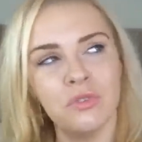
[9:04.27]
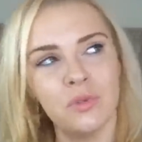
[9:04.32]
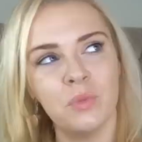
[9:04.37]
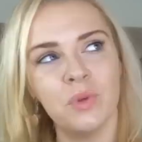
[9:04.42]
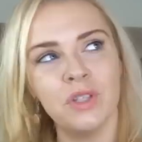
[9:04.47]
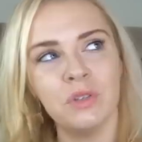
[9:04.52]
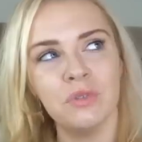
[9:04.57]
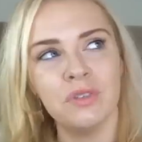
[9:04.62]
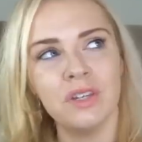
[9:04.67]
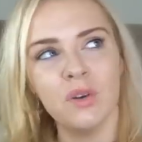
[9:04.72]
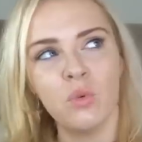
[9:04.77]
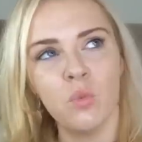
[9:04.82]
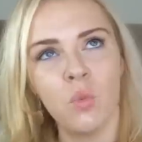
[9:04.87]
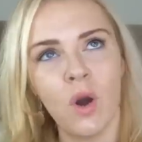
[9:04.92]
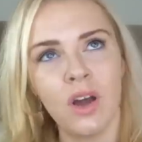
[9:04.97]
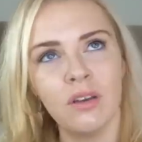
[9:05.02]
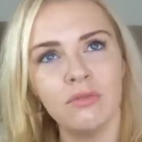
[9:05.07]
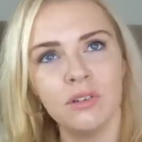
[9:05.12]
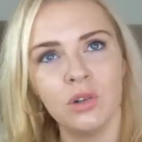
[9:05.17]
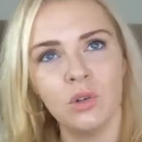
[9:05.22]
when you think of
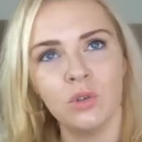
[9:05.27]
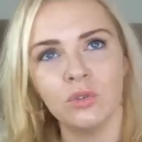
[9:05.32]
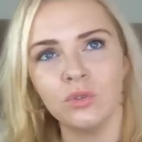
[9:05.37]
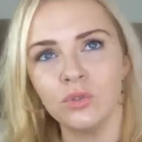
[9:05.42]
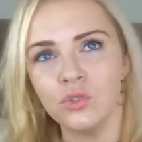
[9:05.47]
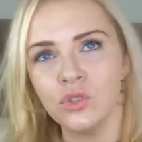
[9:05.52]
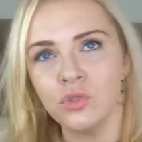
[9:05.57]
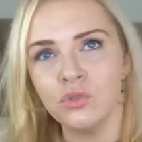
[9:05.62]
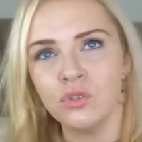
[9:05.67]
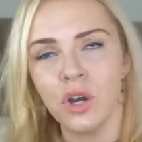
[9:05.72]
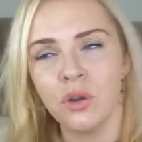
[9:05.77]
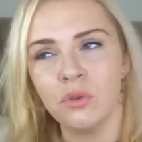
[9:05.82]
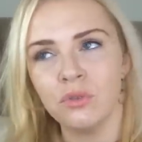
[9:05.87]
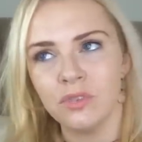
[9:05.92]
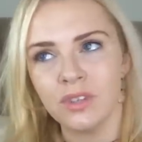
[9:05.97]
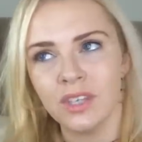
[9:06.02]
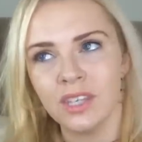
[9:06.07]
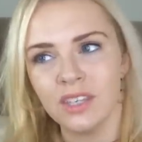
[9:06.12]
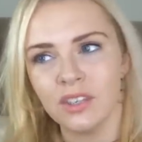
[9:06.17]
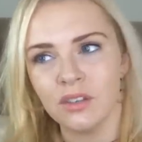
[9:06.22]
white florals, you don't
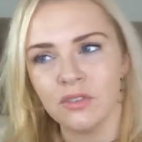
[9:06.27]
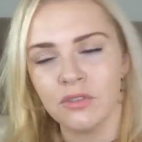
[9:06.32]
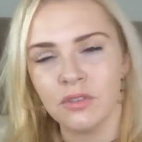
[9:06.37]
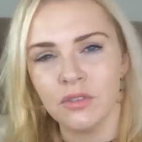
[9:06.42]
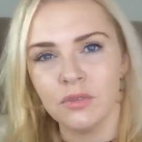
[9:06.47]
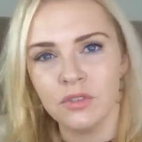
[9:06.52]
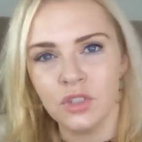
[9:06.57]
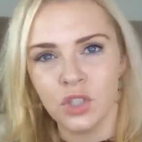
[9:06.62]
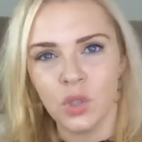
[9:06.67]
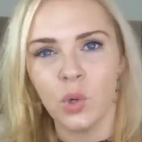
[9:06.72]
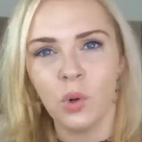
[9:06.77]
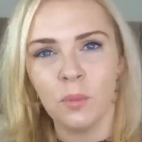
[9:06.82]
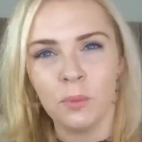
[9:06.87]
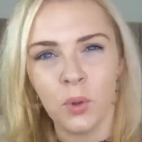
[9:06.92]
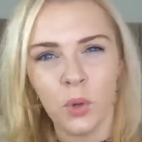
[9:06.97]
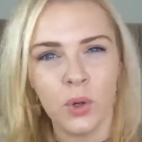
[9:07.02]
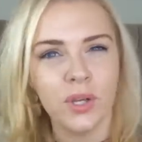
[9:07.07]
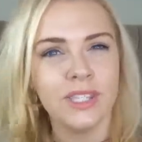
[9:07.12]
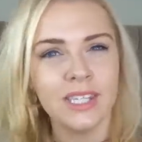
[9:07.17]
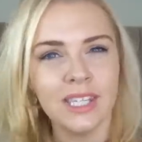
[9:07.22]
think of Dior
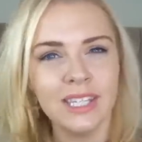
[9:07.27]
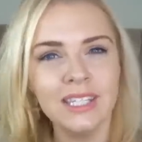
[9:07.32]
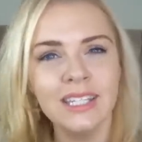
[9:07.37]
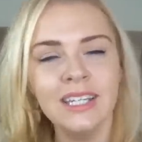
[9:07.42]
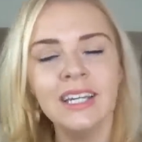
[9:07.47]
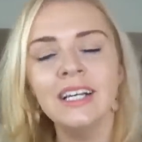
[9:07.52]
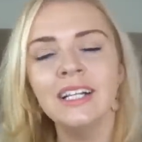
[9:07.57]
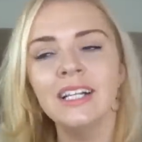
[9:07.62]
Poison.